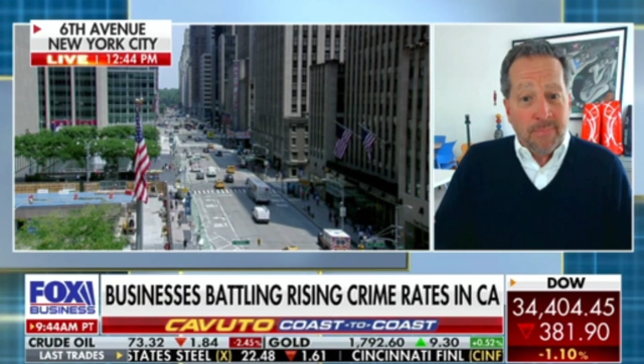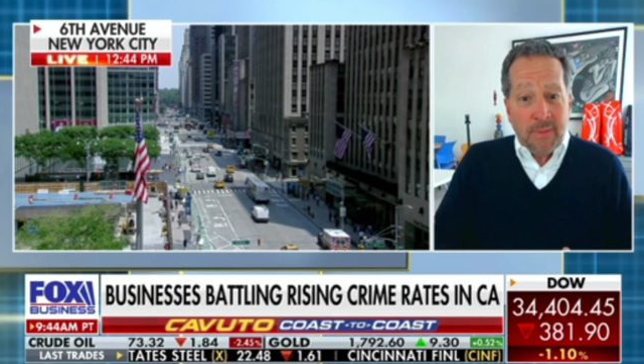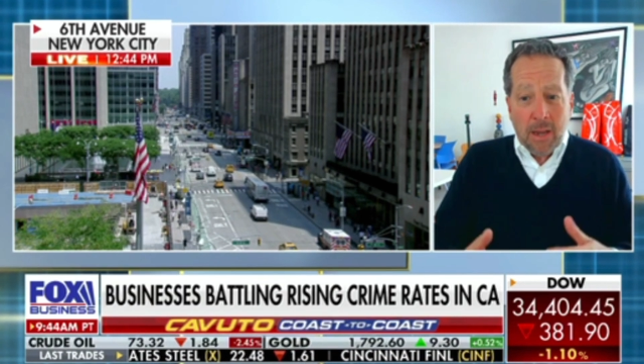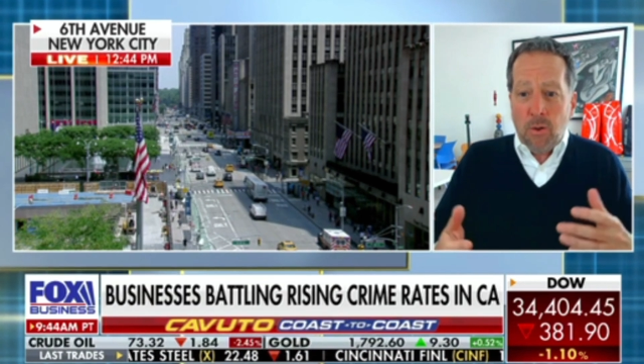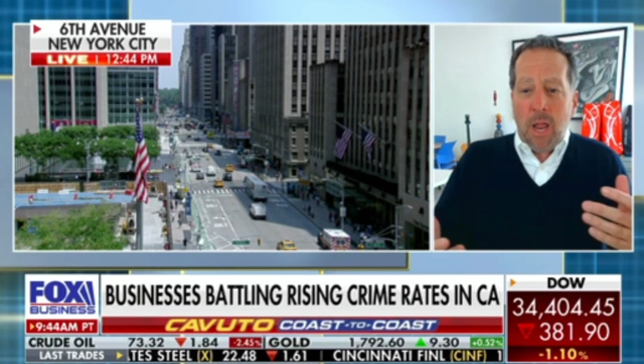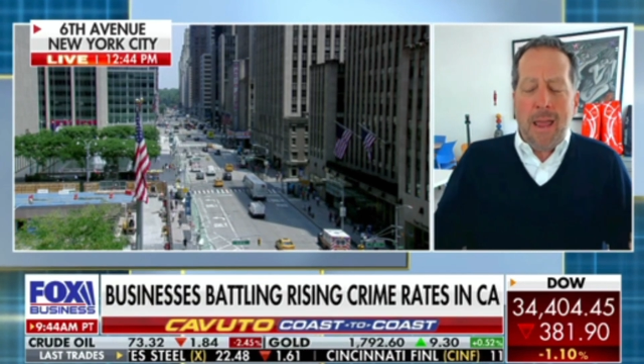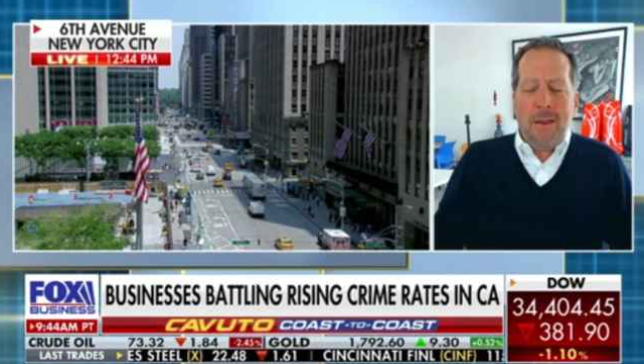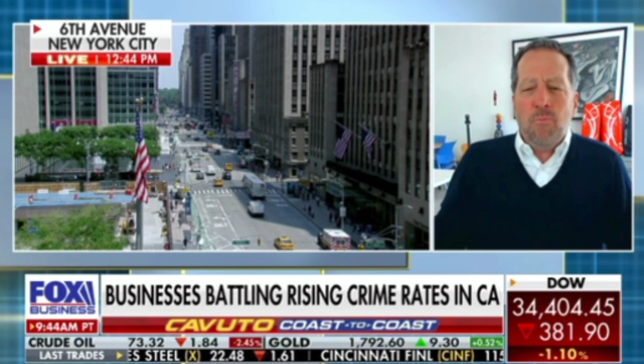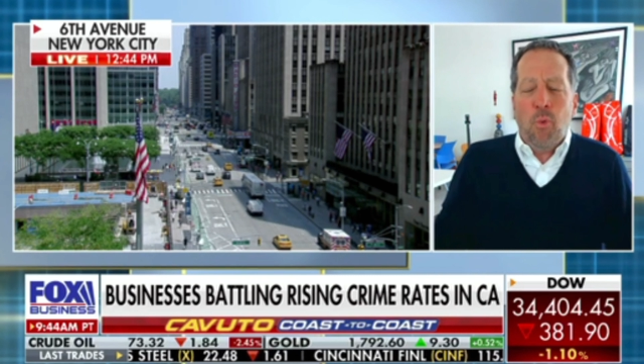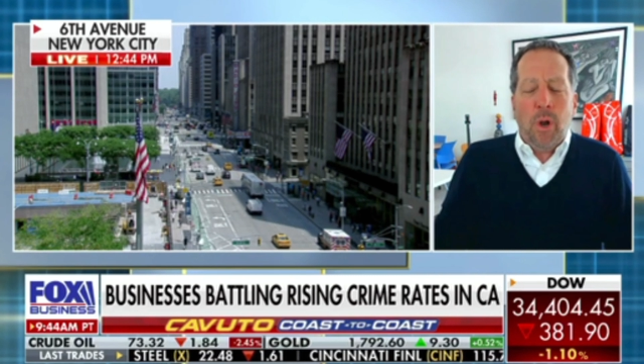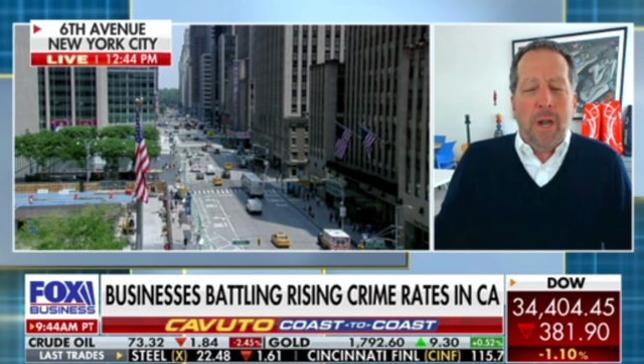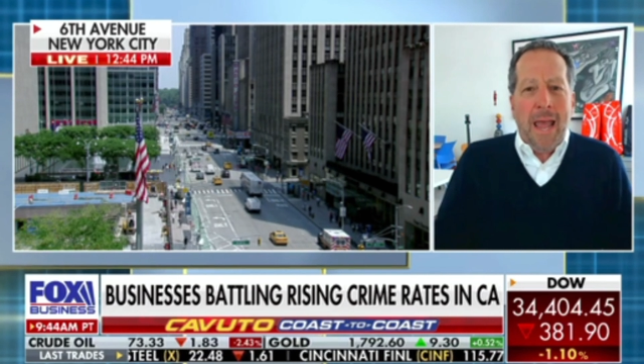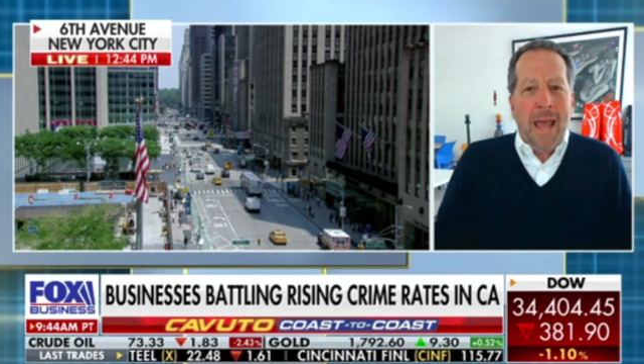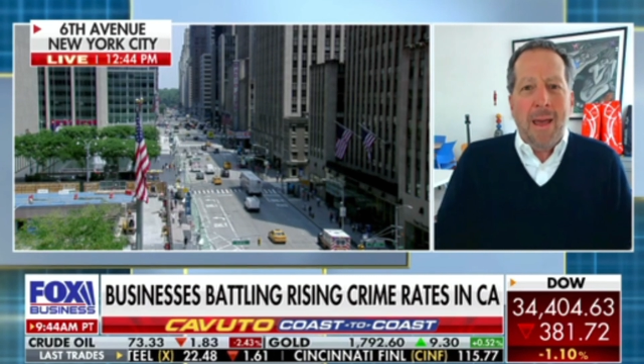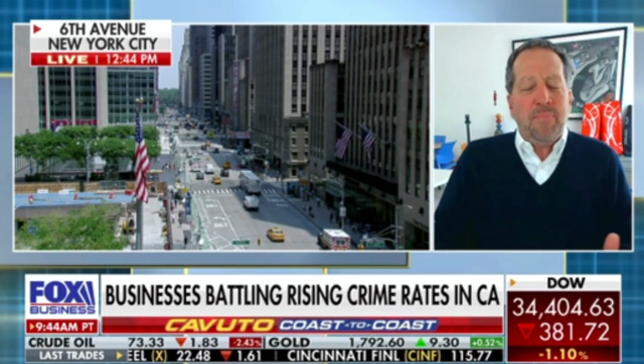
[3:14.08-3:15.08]
And
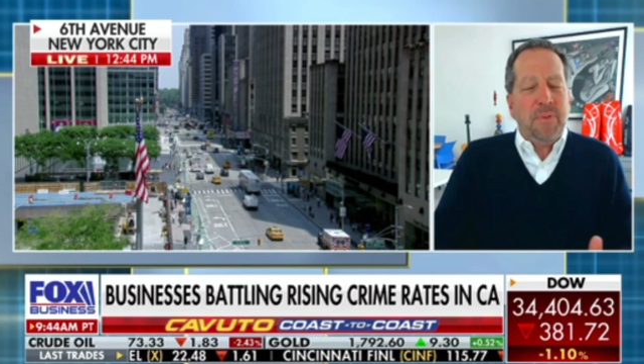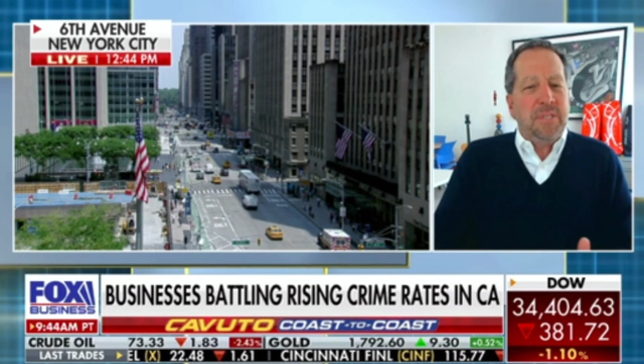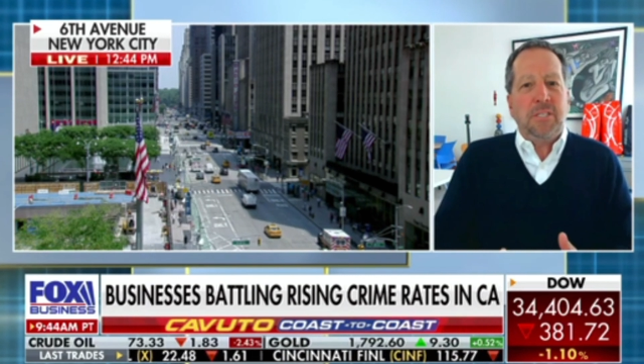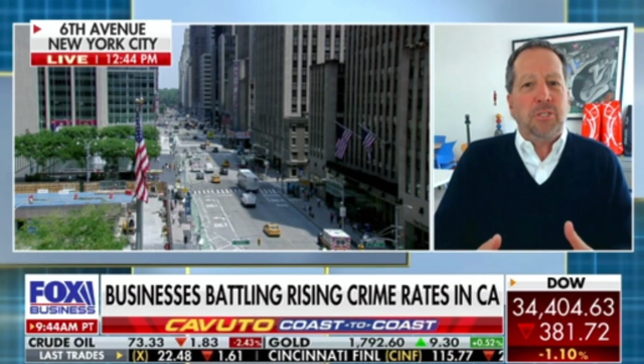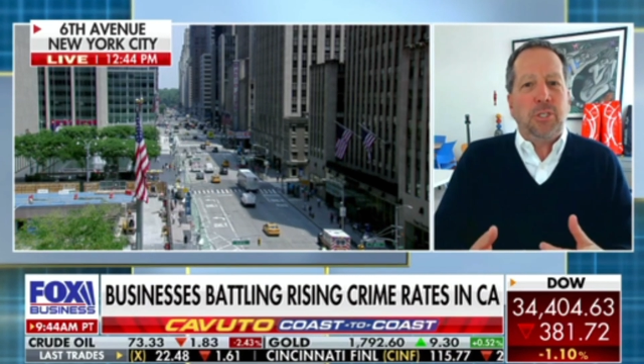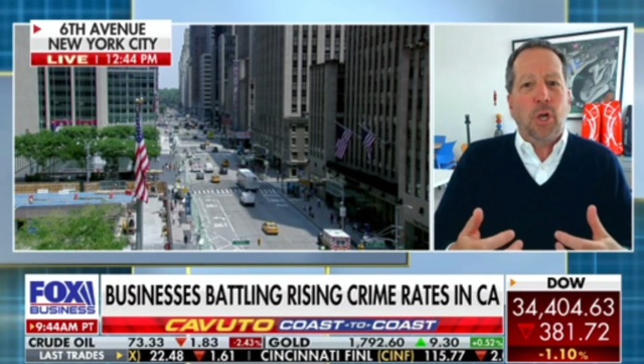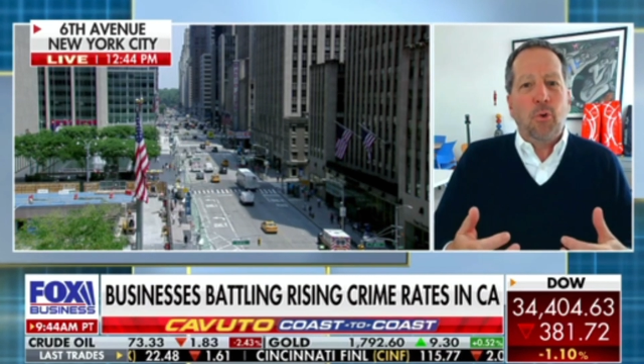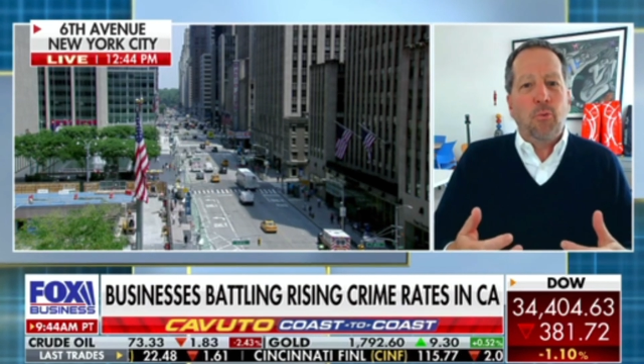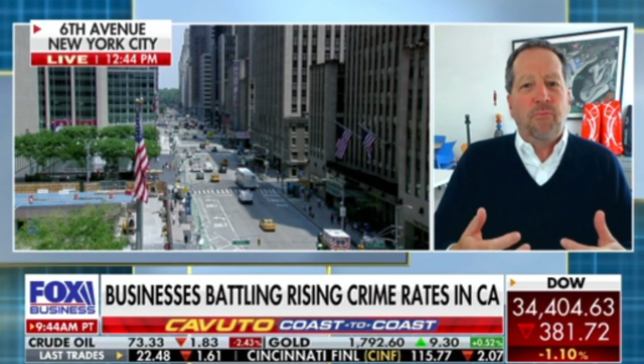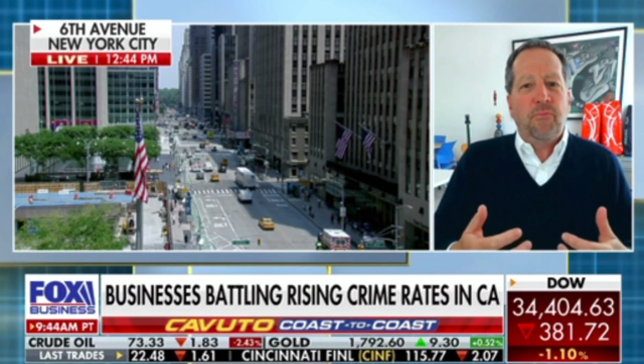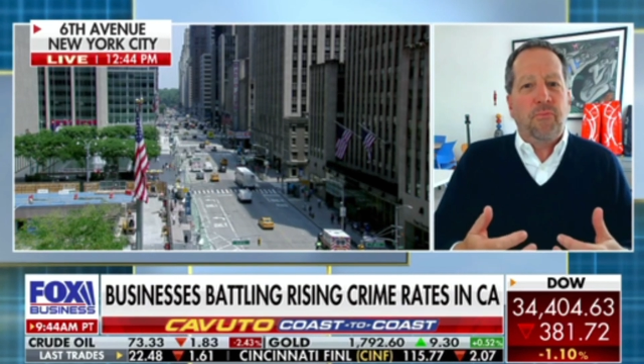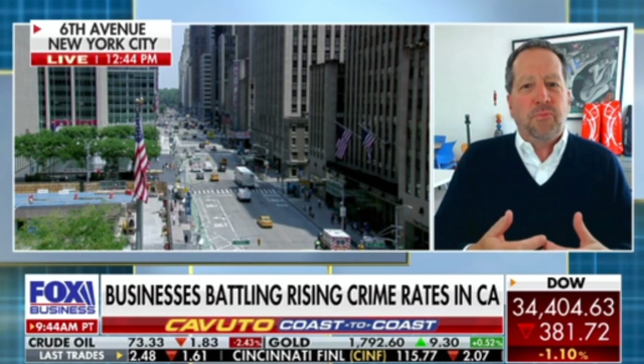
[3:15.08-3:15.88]
what happens is so